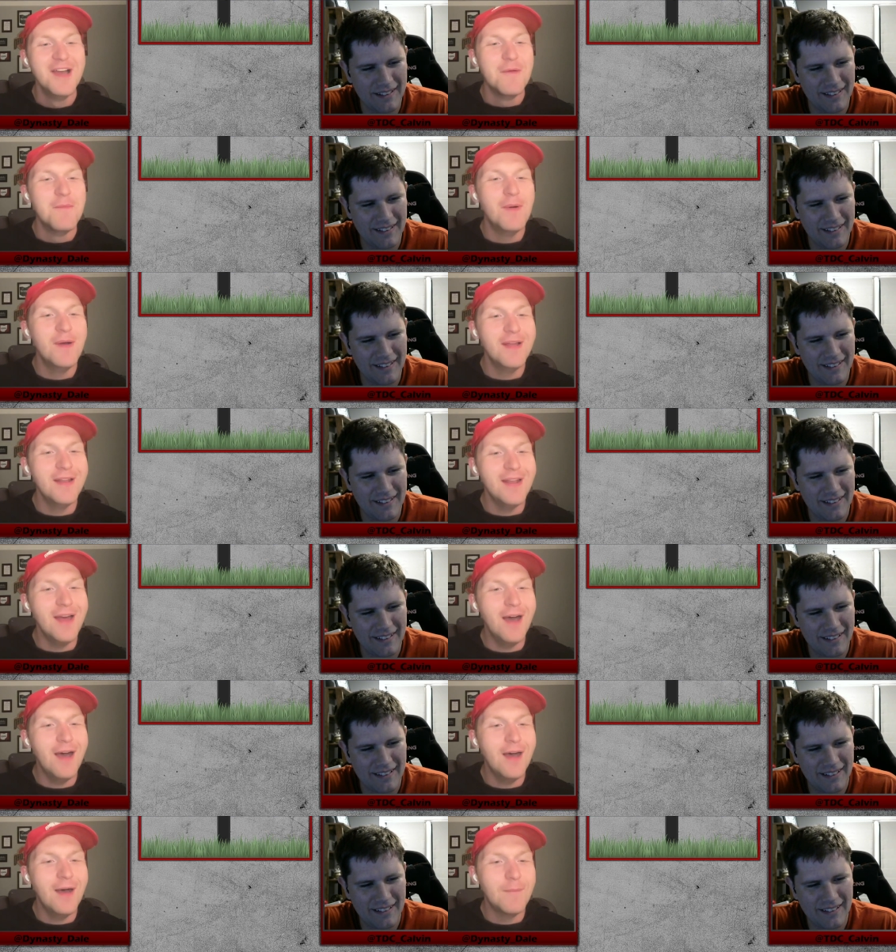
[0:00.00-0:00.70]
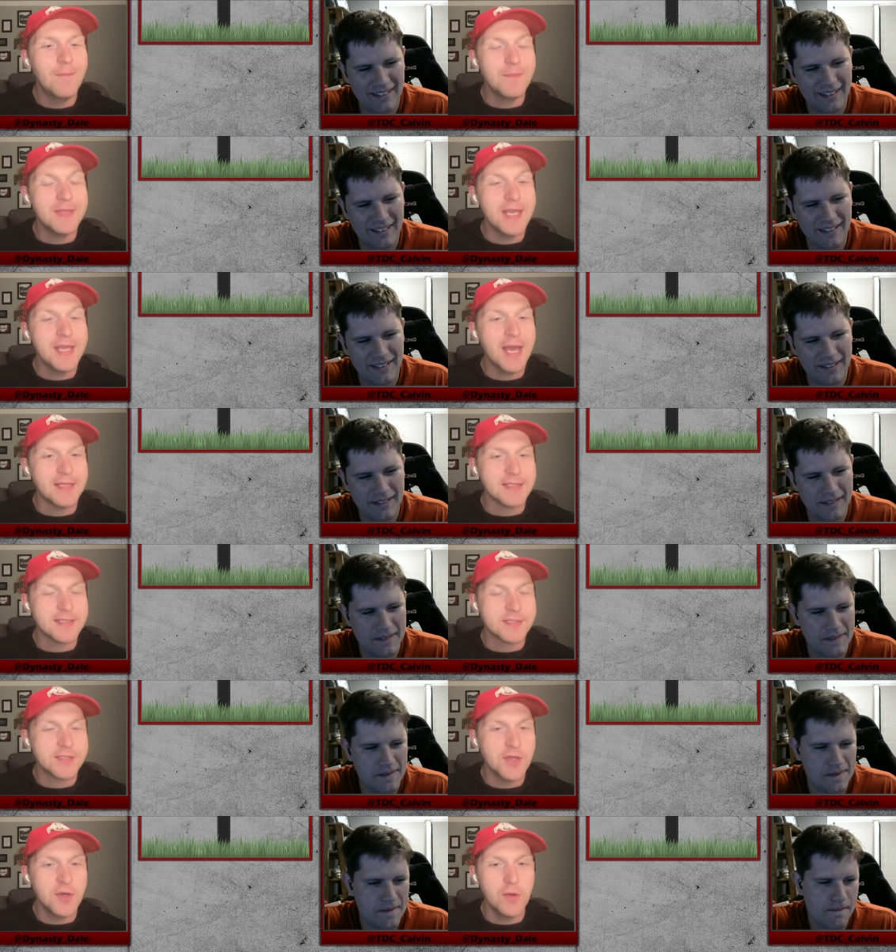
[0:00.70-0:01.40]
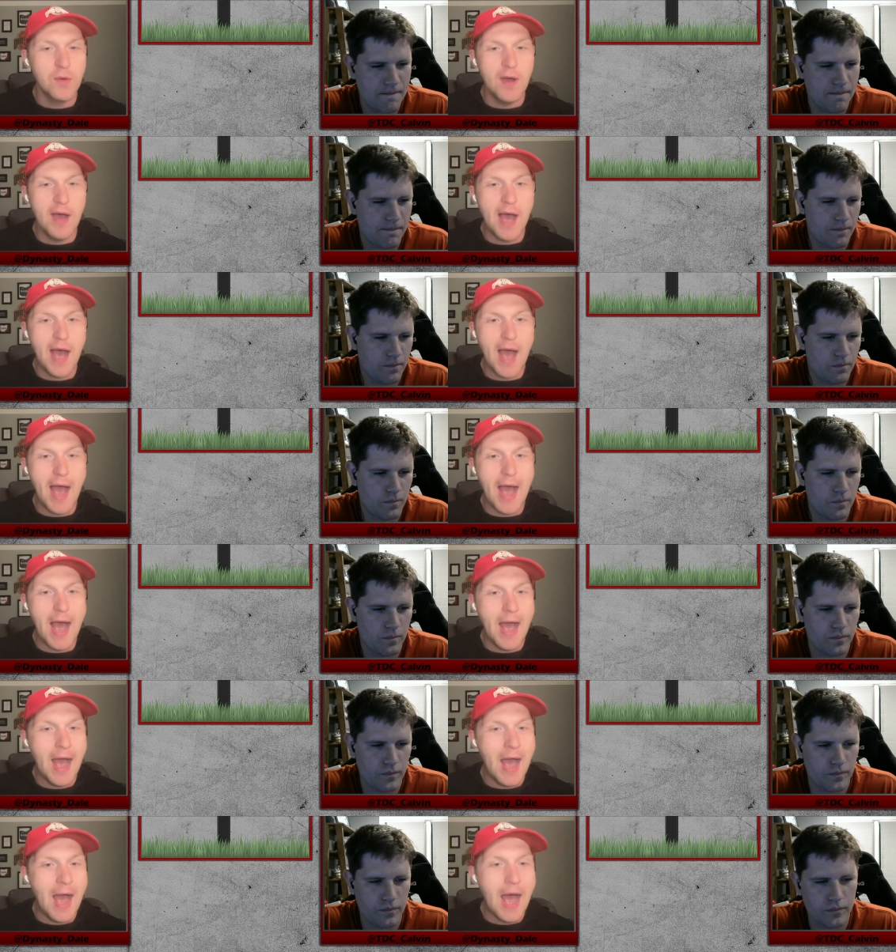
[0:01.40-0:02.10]
Speaker 1: But um yeah, so
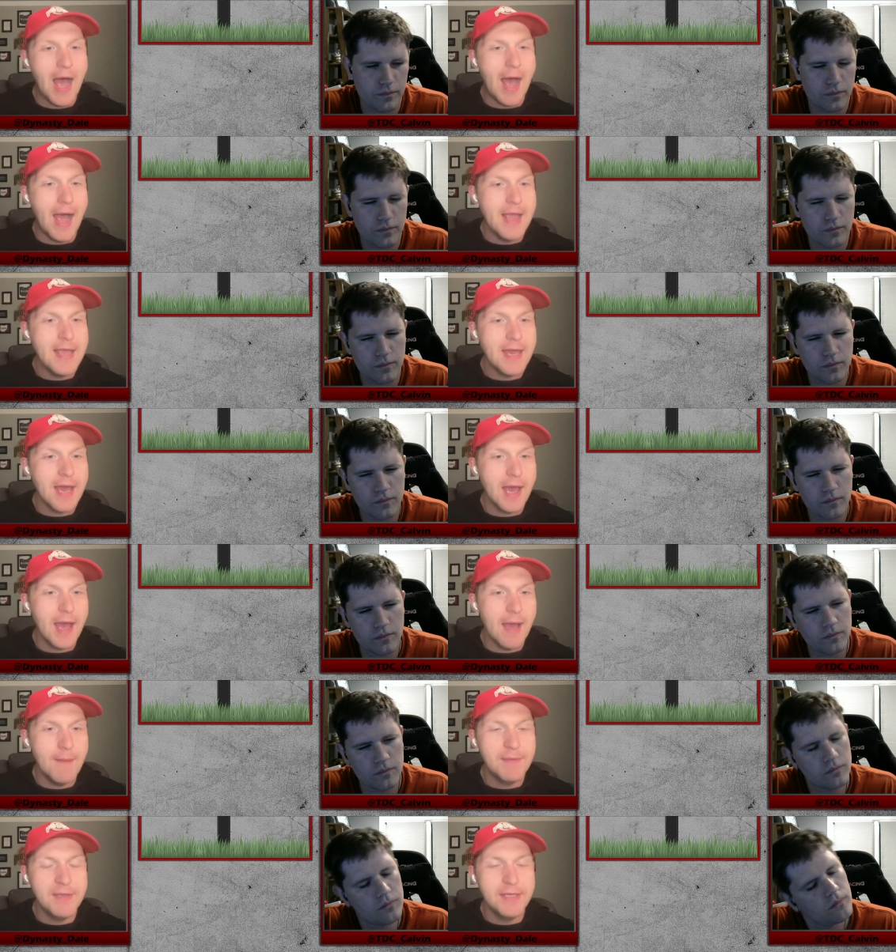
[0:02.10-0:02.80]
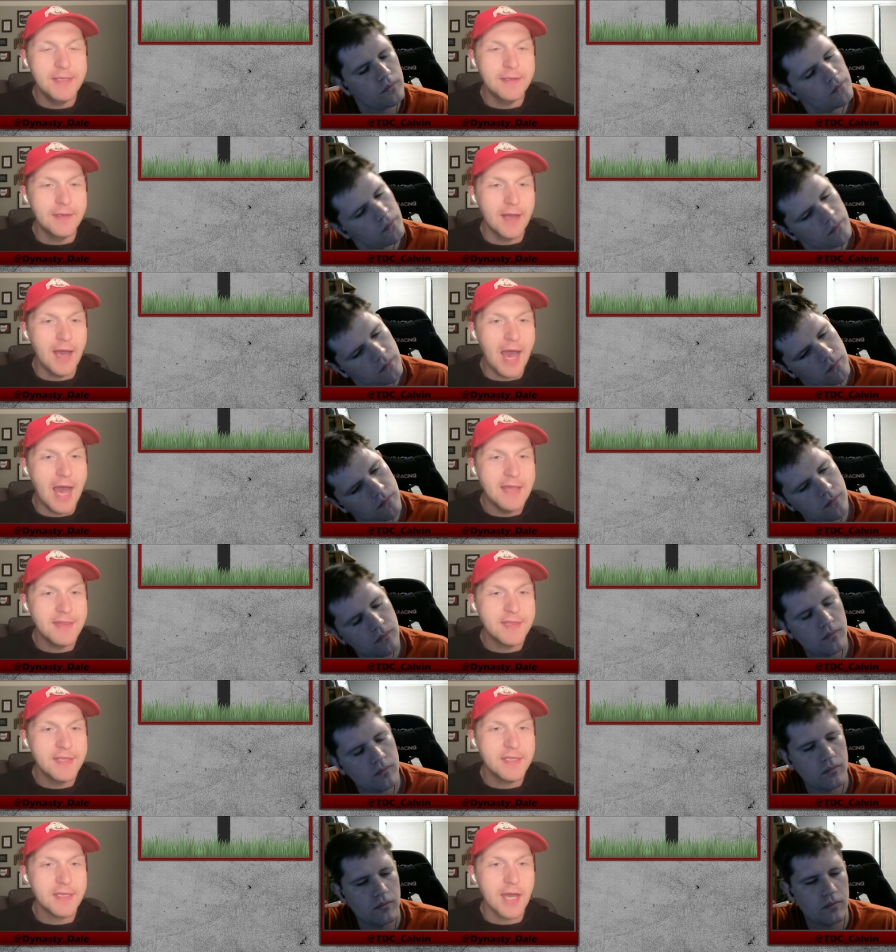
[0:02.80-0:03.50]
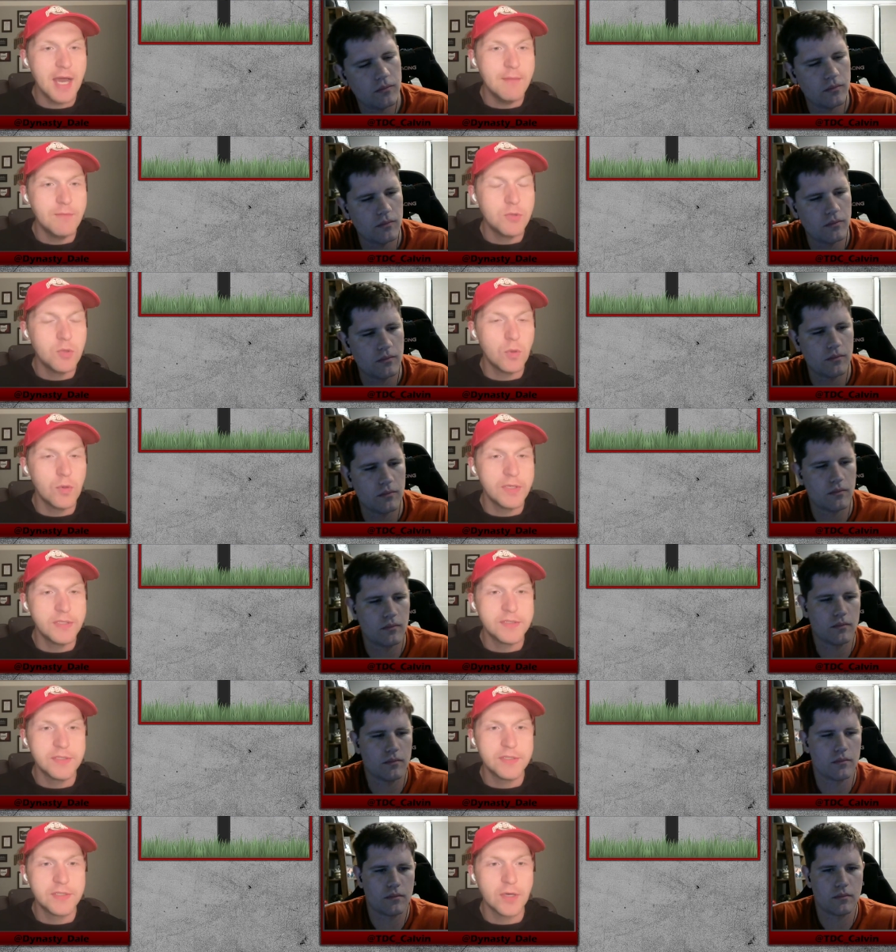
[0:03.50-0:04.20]
I I mean, I think I'm
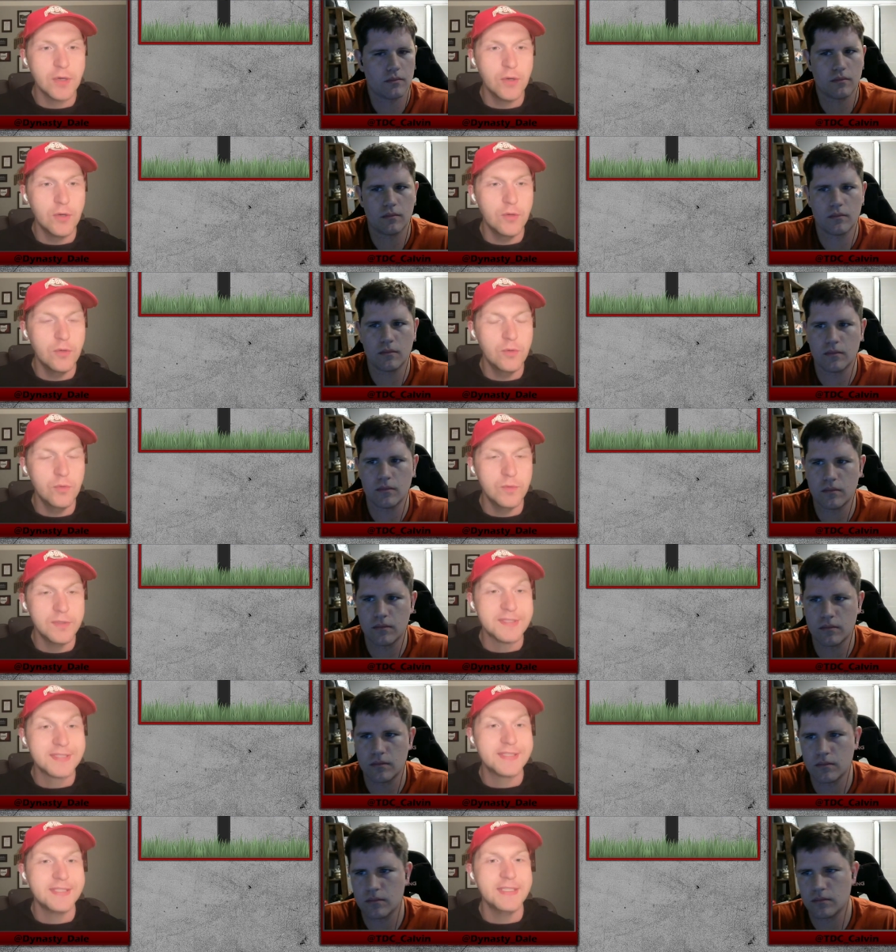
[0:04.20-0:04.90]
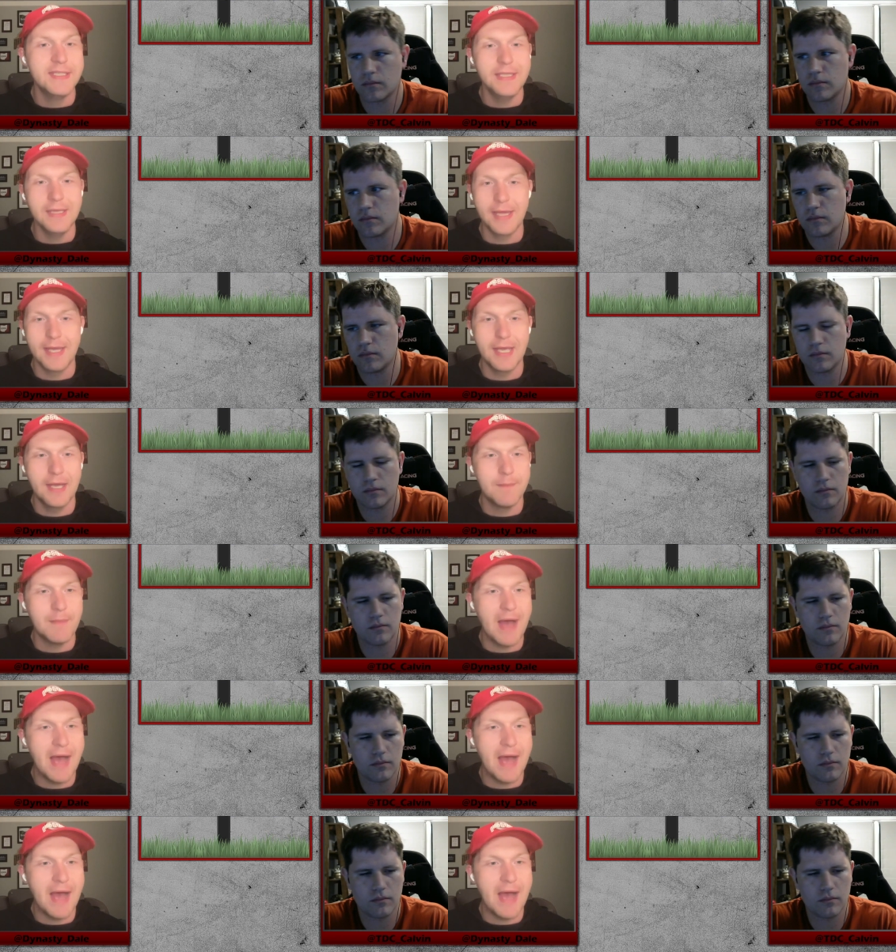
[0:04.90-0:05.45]
going to go with CeeDee Lamb.